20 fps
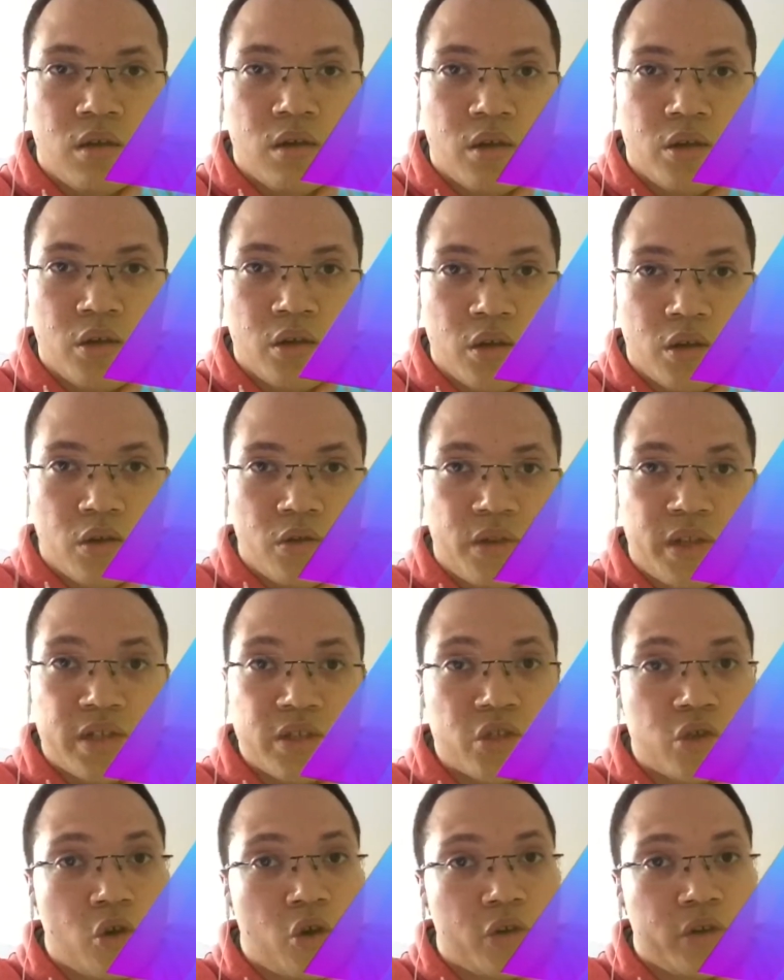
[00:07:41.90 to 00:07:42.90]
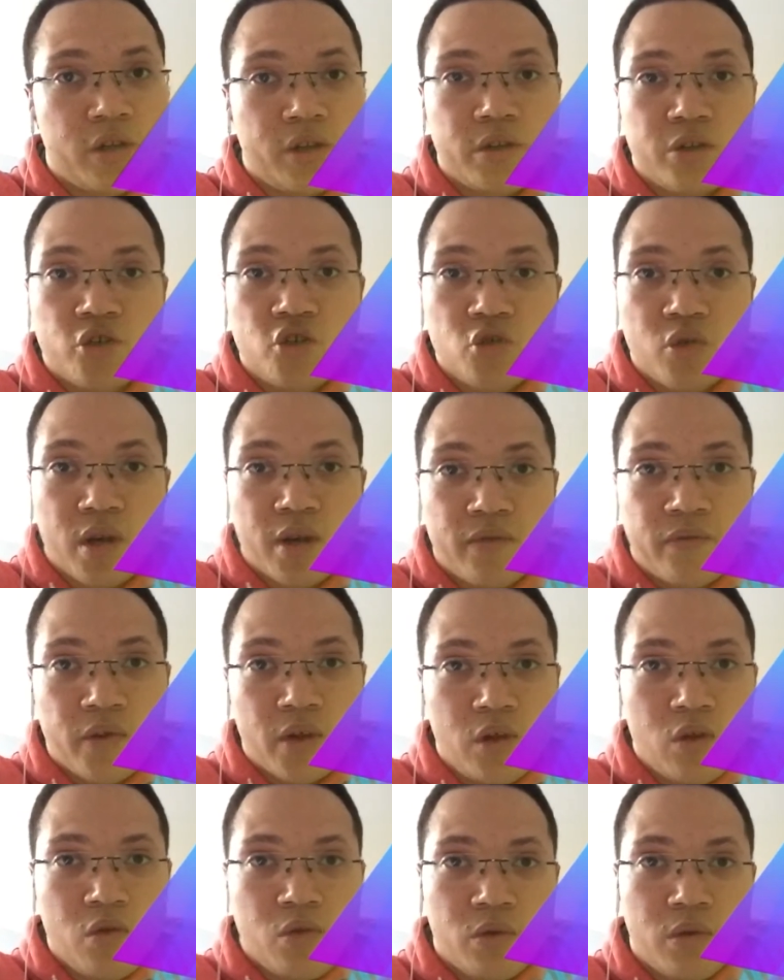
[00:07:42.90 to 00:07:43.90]
You know, that's taught in the Juan
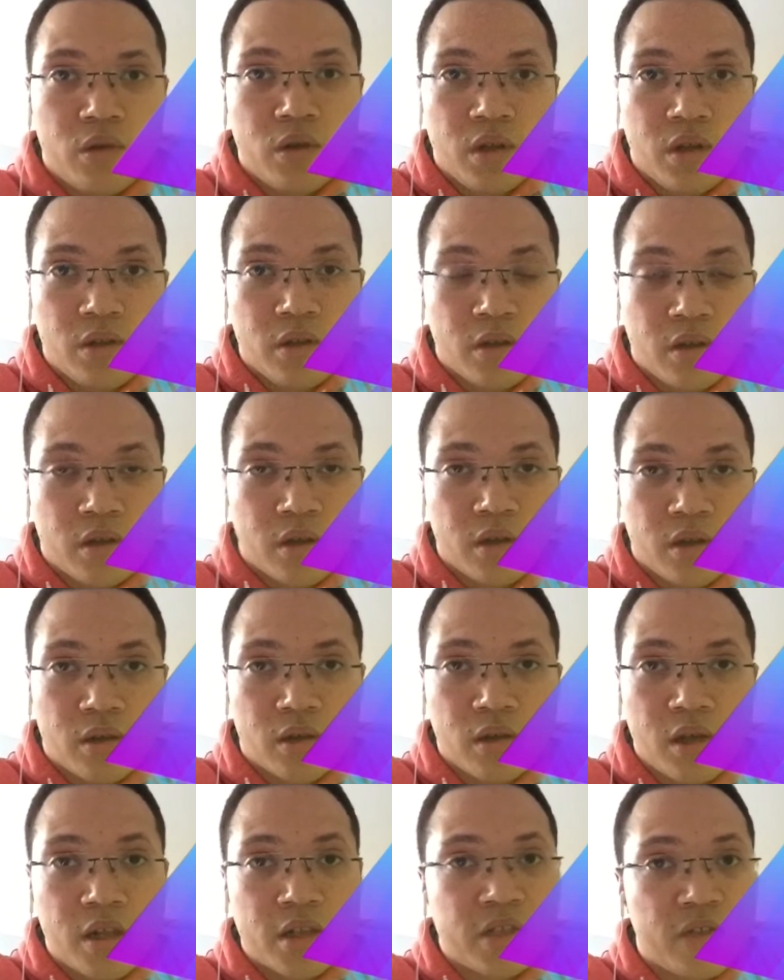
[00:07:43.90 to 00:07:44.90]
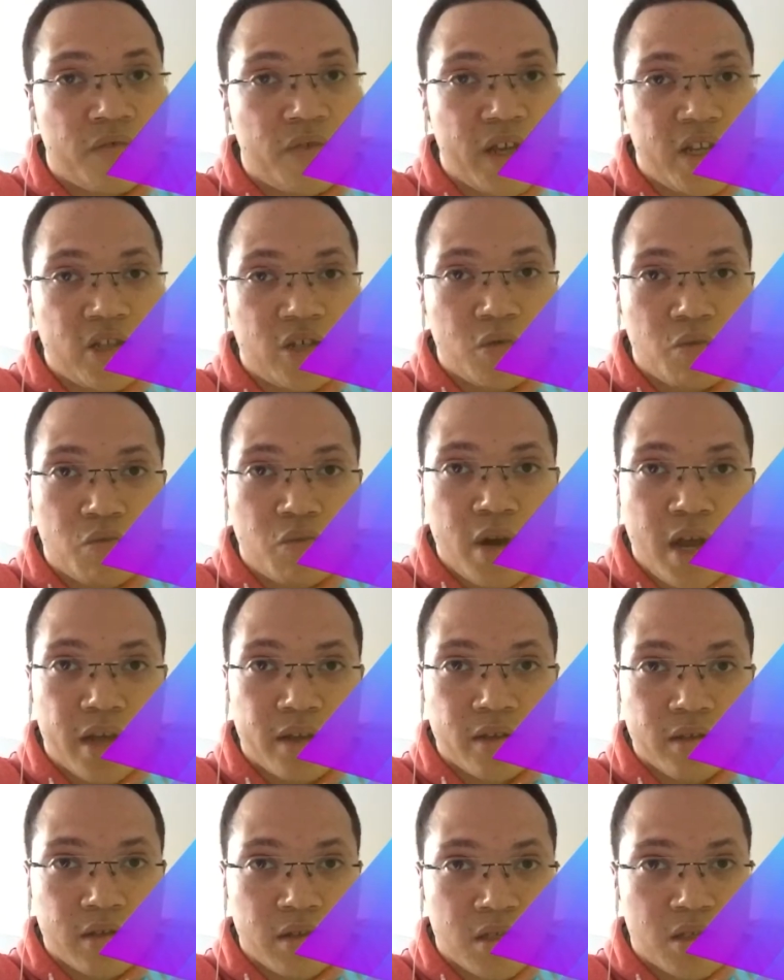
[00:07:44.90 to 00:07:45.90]
Falun, in the cultivation
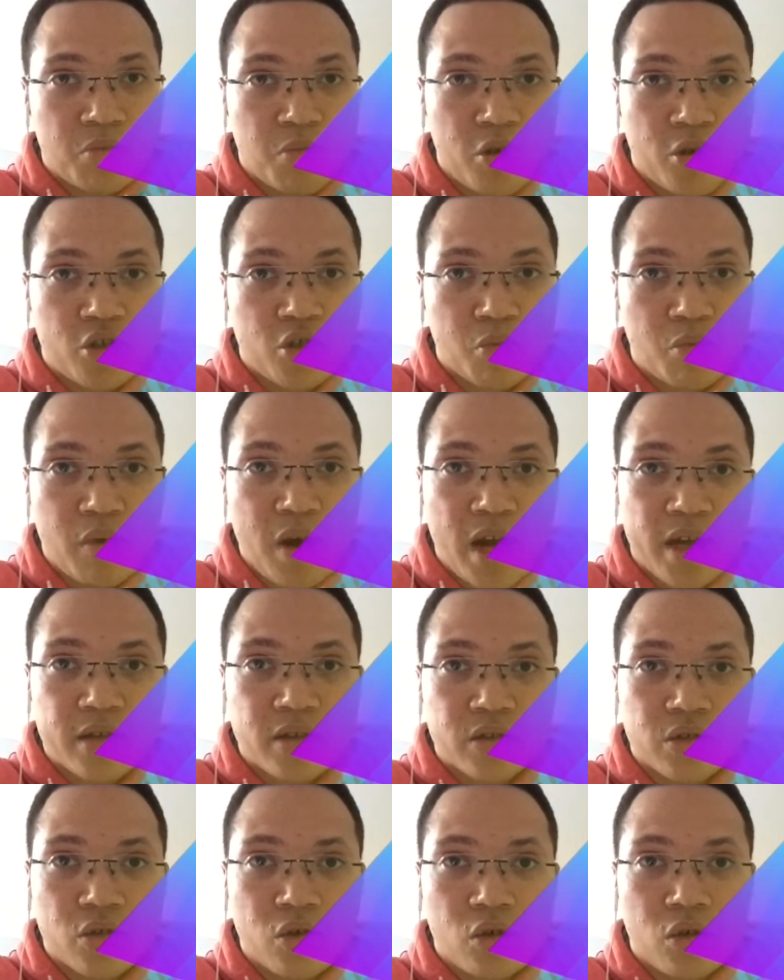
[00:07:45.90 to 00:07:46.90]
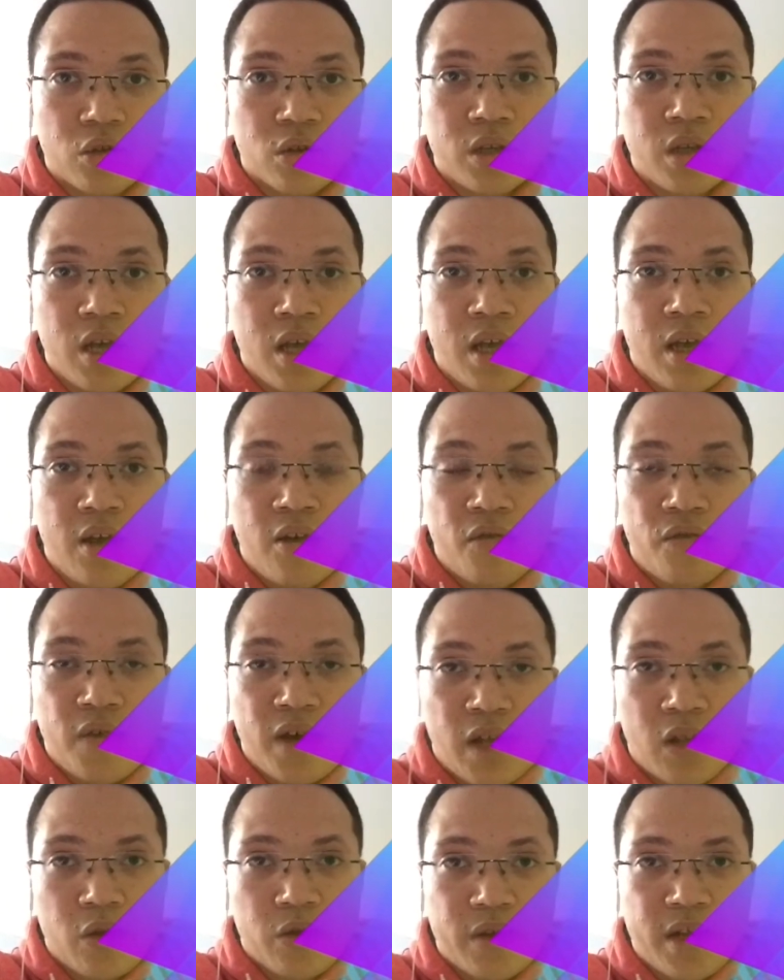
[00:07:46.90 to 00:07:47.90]
practice, the spiritual practice called
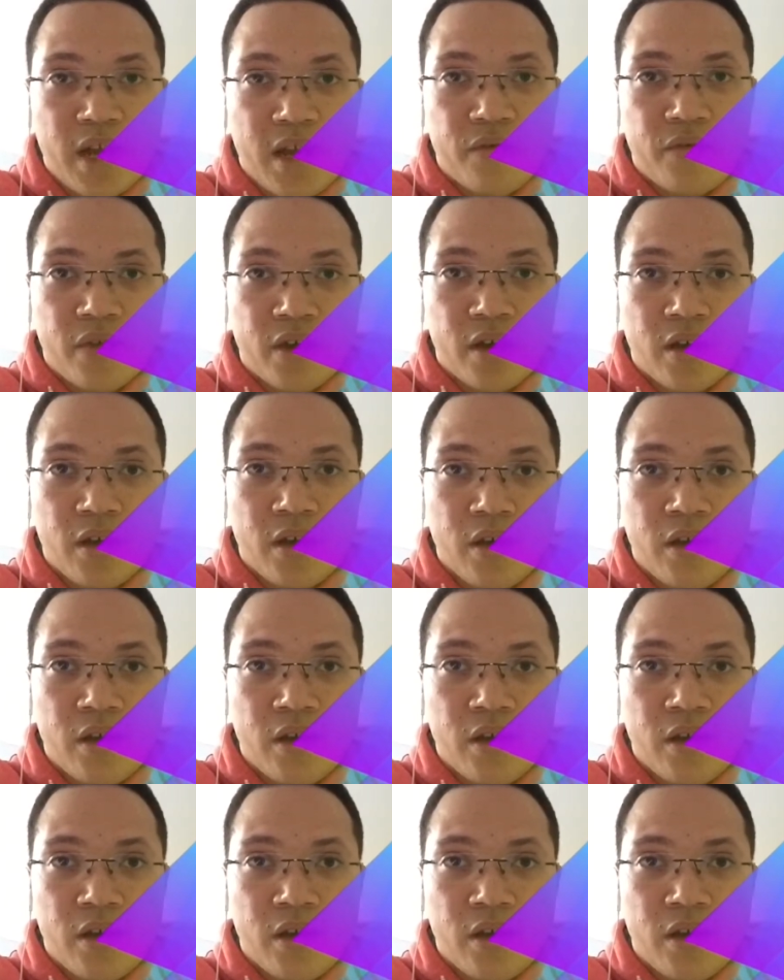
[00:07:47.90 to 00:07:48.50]
Falun Dafa.